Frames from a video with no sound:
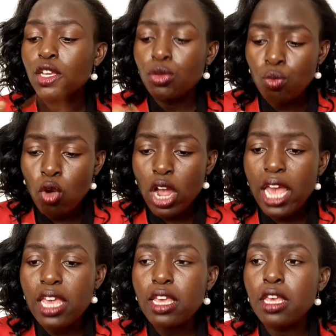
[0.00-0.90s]

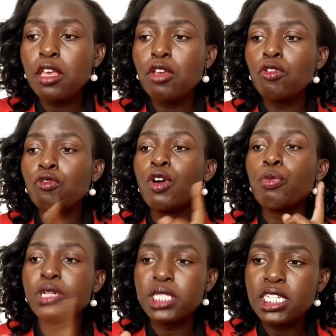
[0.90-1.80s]
Mongai Eve,
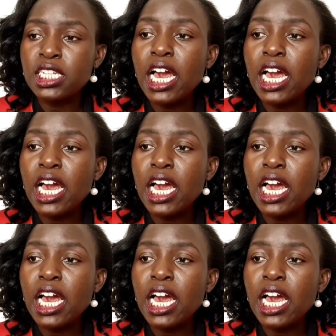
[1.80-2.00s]
presenter